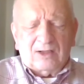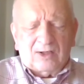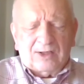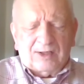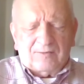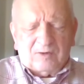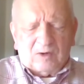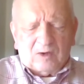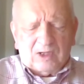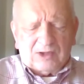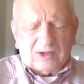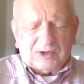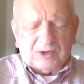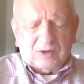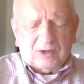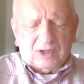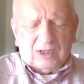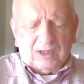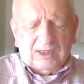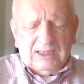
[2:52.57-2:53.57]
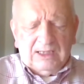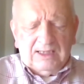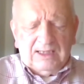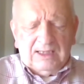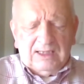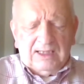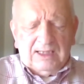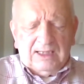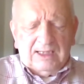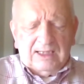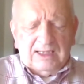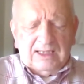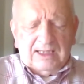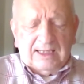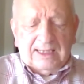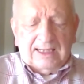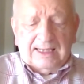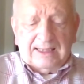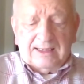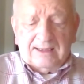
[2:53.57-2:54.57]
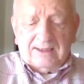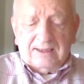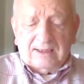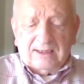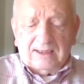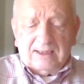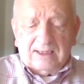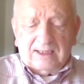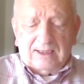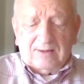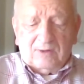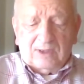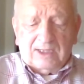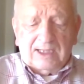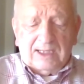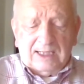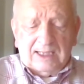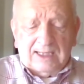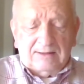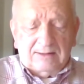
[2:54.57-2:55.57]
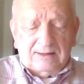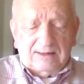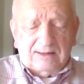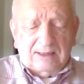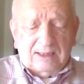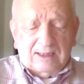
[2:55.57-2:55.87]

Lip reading: Forrestal. And I went ahead and